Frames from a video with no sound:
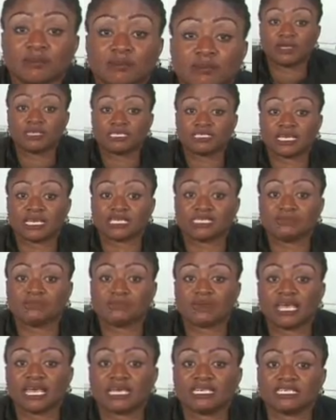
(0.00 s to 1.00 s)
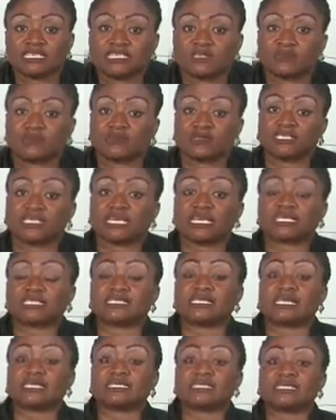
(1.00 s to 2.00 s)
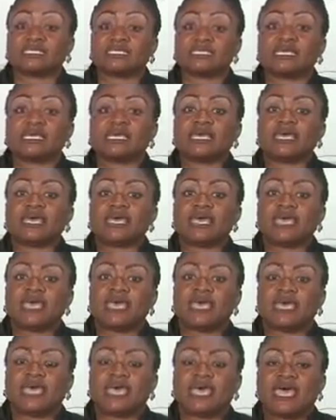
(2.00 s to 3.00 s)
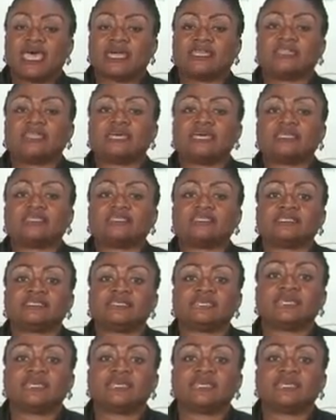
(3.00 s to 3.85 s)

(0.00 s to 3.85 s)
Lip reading: Patient's bed is protected, and then